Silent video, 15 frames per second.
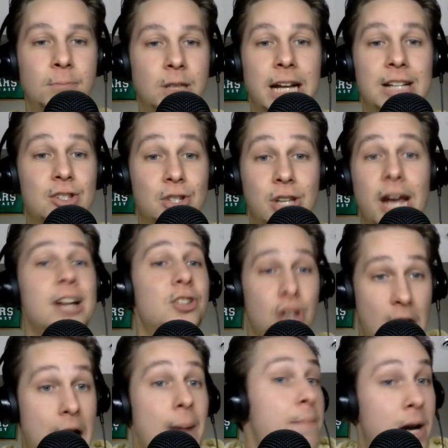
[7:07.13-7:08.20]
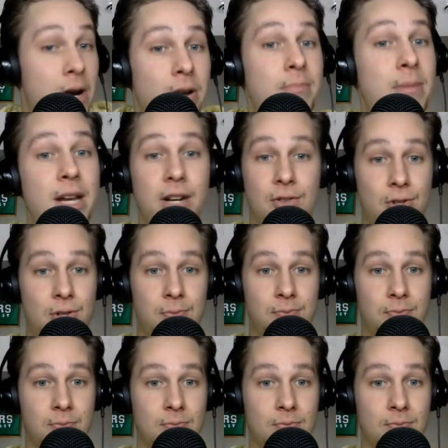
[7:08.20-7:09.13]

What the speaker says: let's say, top pairing minutes.